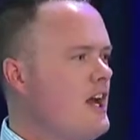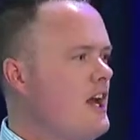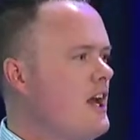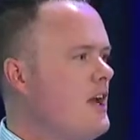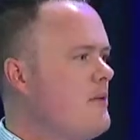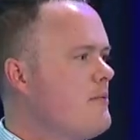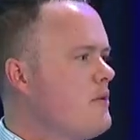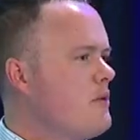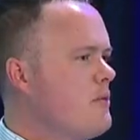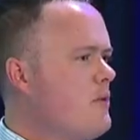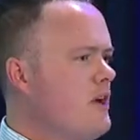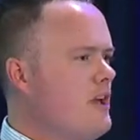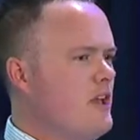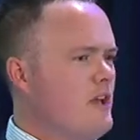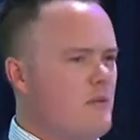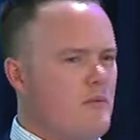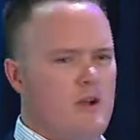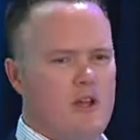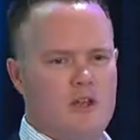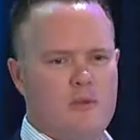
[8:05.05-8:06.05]

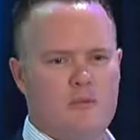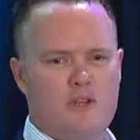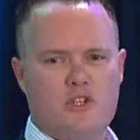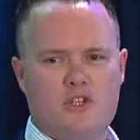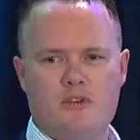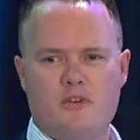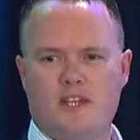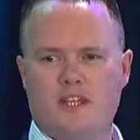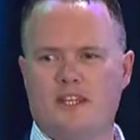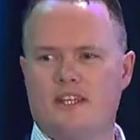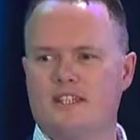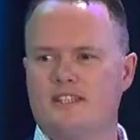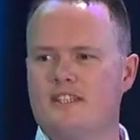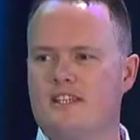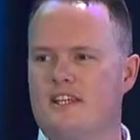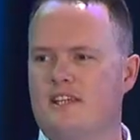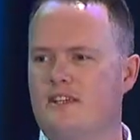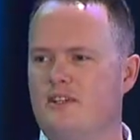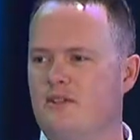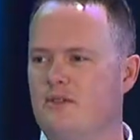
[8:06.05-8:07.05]
Why are we doing this
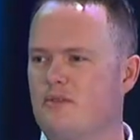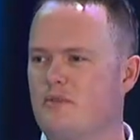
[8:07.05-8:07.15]
then?